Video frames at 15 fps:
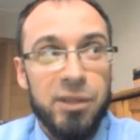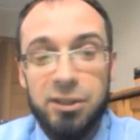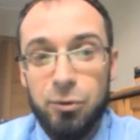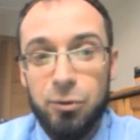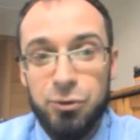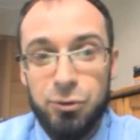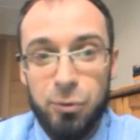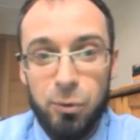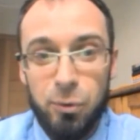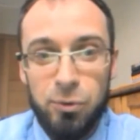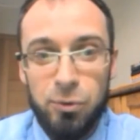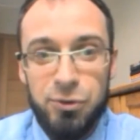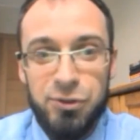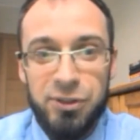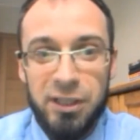those
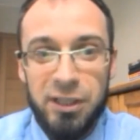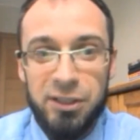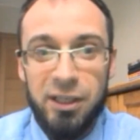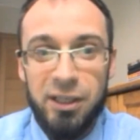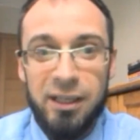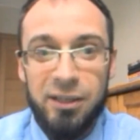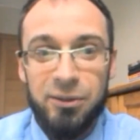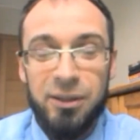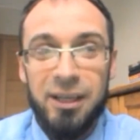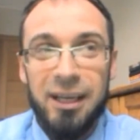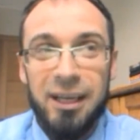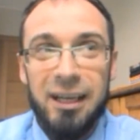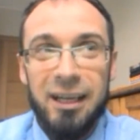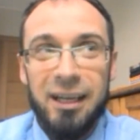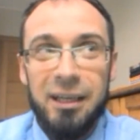rules not are
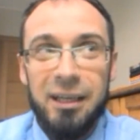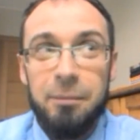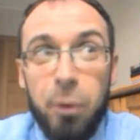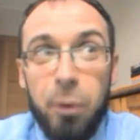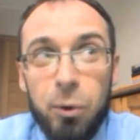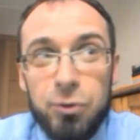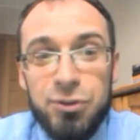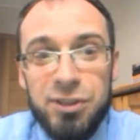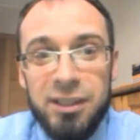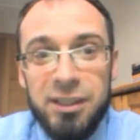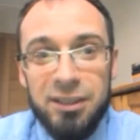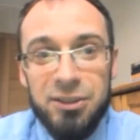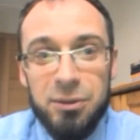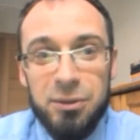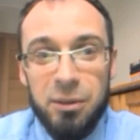imposing
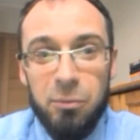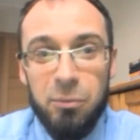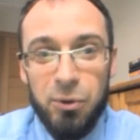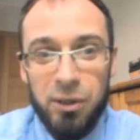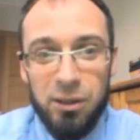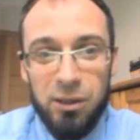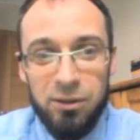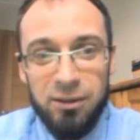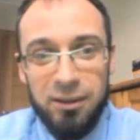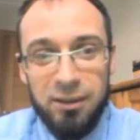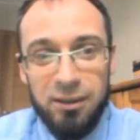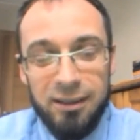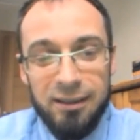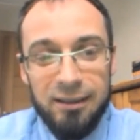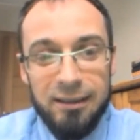the
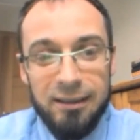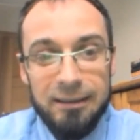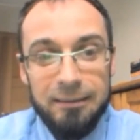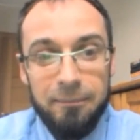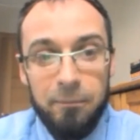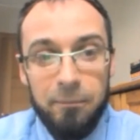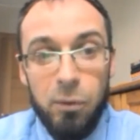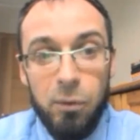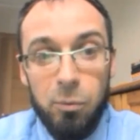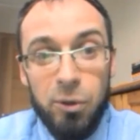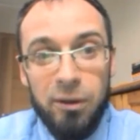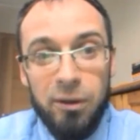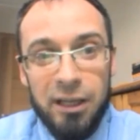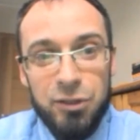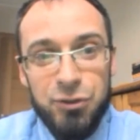
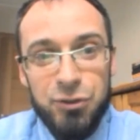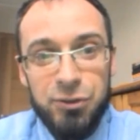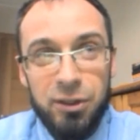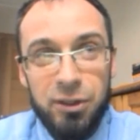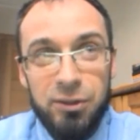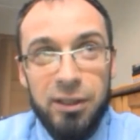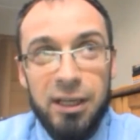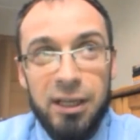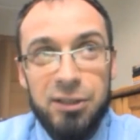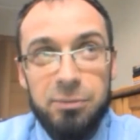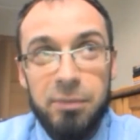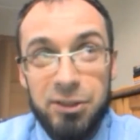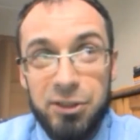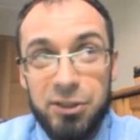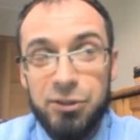moral action on us,
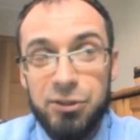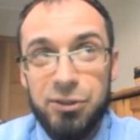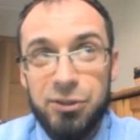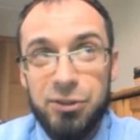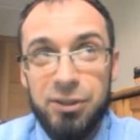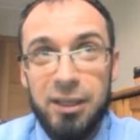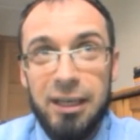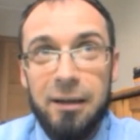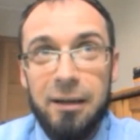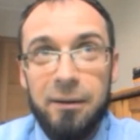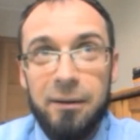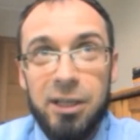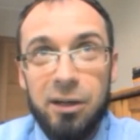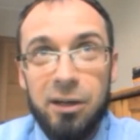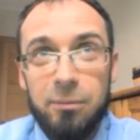but this is
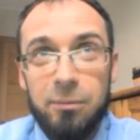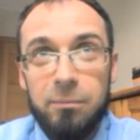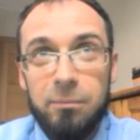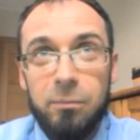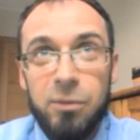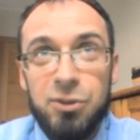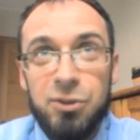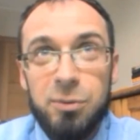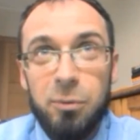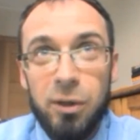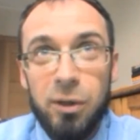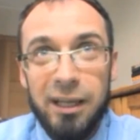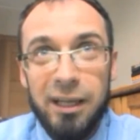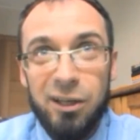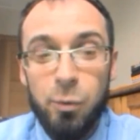there. It's more
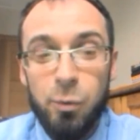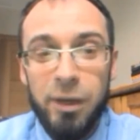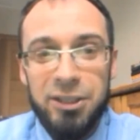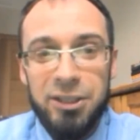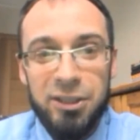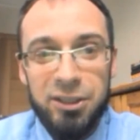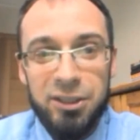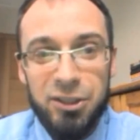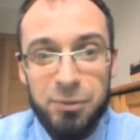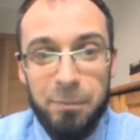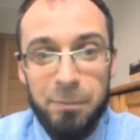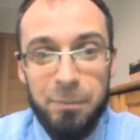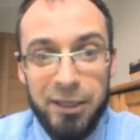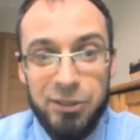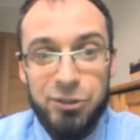like creating the
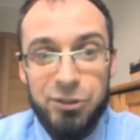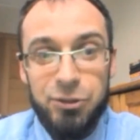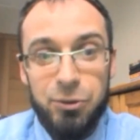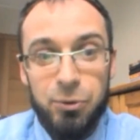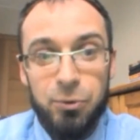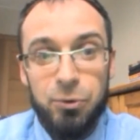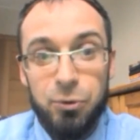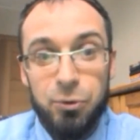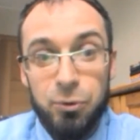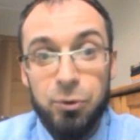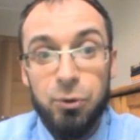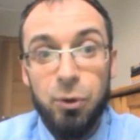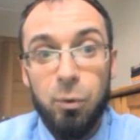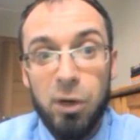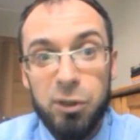space to
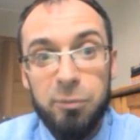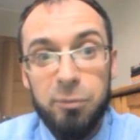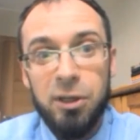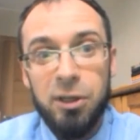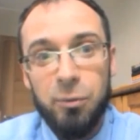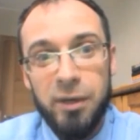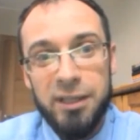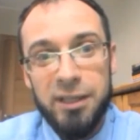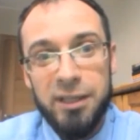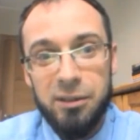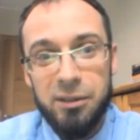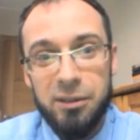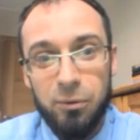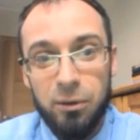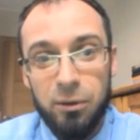do what we
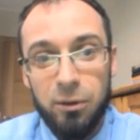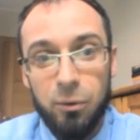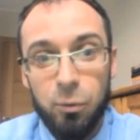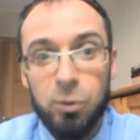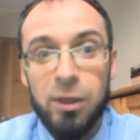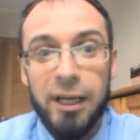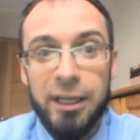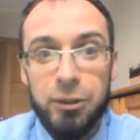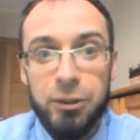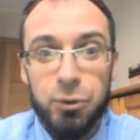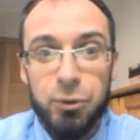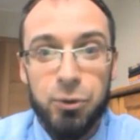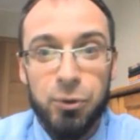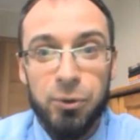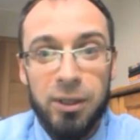already would like to
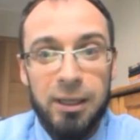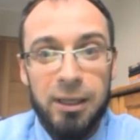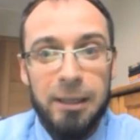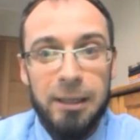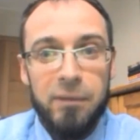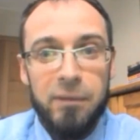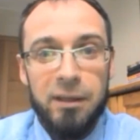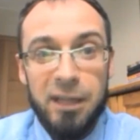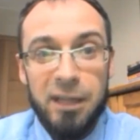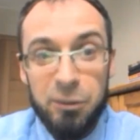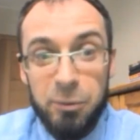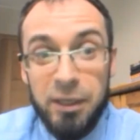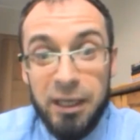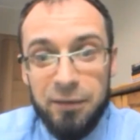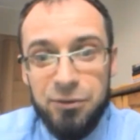do,
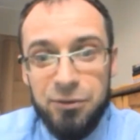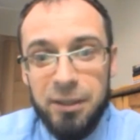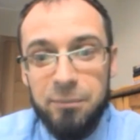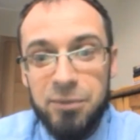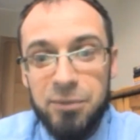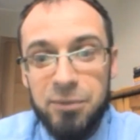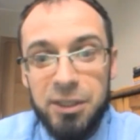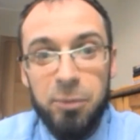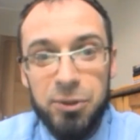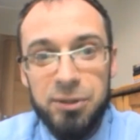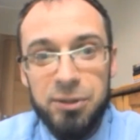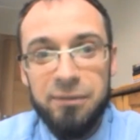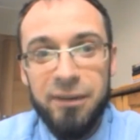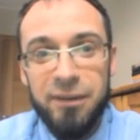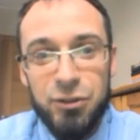that we have some deep
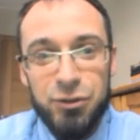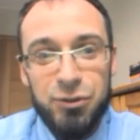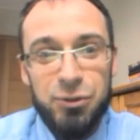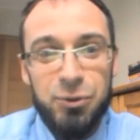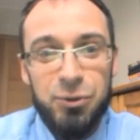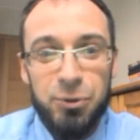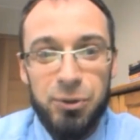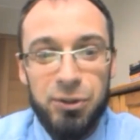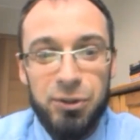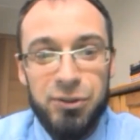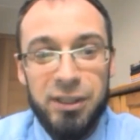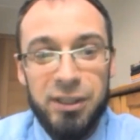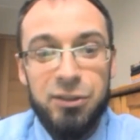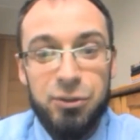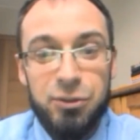motivation to do this,
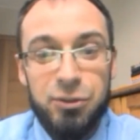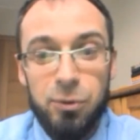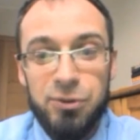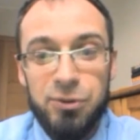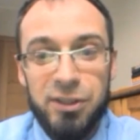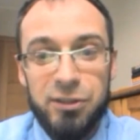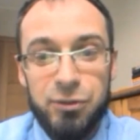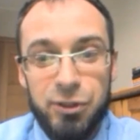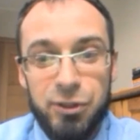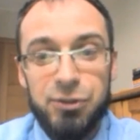and these rules are